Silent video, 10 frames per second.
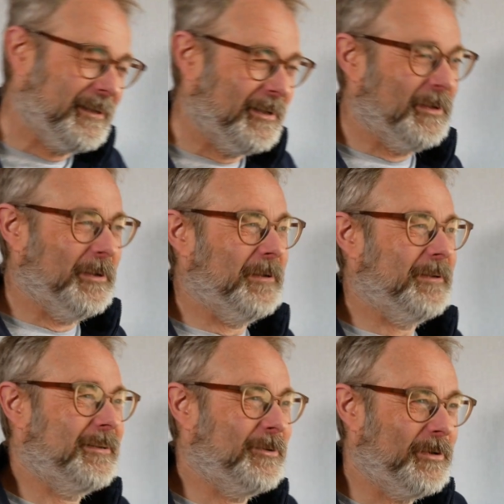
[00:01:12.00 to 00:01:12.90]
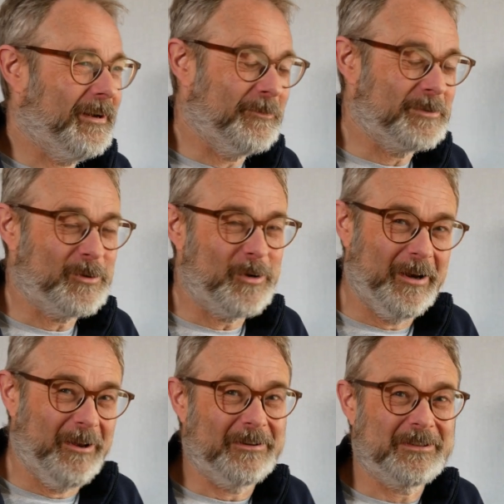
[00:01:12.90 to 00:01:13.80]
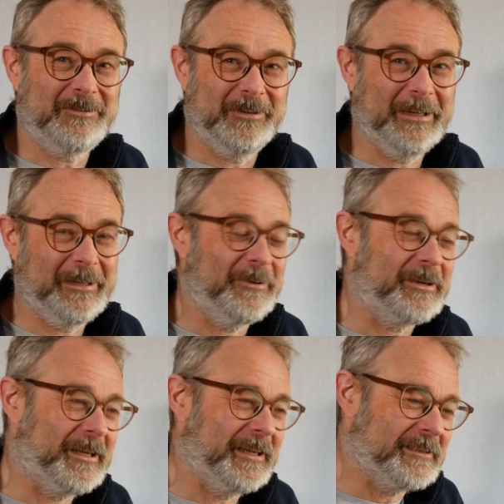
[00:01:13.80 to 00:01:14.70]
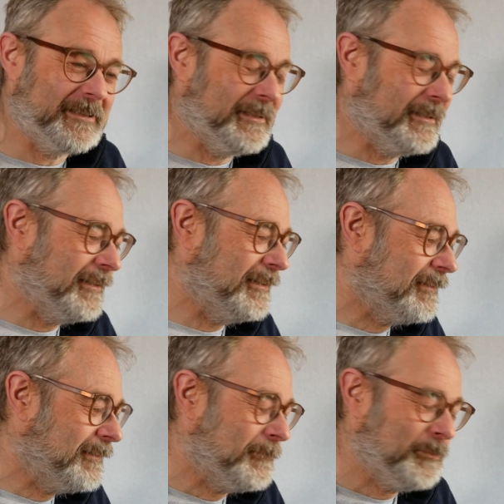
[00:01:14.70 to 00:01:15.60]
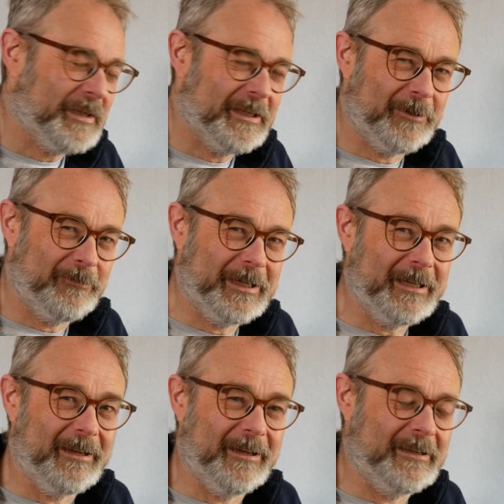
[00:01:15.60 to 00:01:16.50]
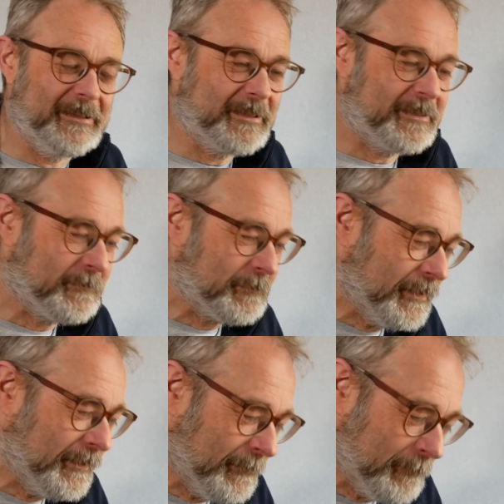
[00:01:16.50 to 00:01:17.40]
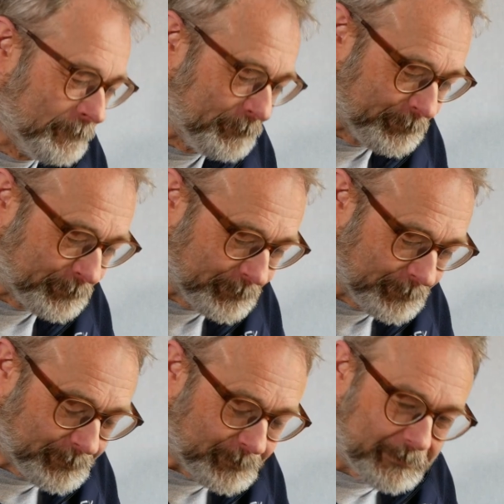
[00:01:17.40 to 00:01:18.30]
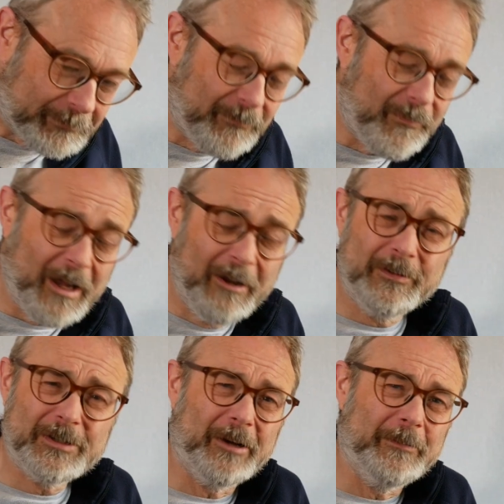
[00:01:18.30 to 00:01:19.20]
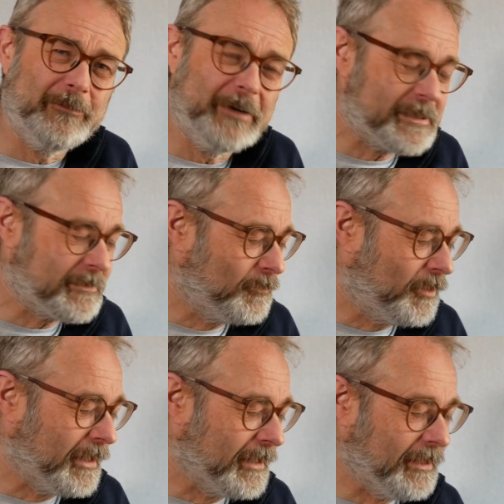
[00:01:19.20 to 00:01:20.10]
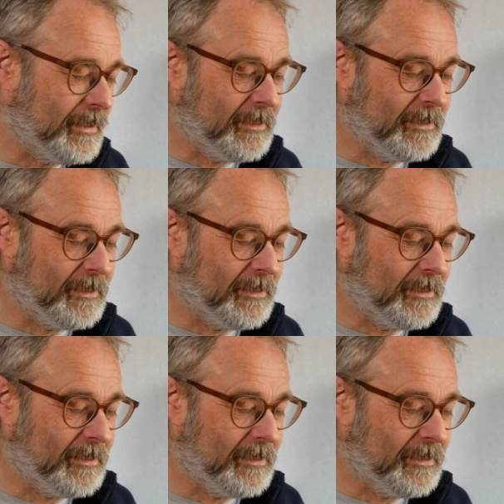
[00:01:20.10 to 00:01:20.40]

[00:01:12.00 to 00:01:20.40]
I was quite lost really looking at it. And I realised over time the reason why